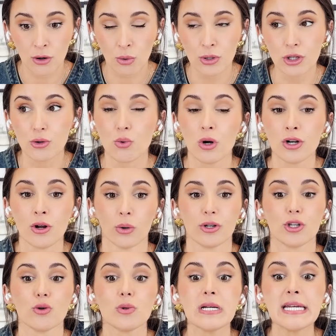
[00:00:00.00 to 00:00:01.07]
no, you
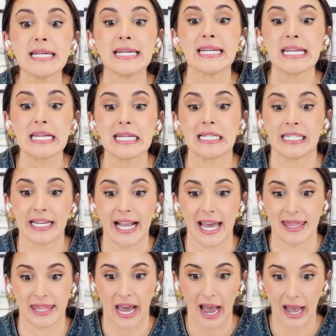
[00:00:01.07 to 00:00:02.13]
need to
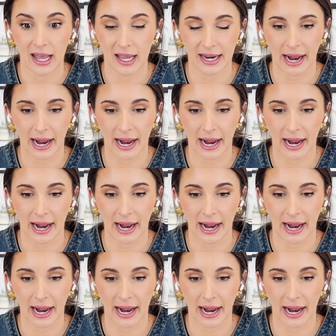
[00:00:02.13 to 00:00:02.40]
get that.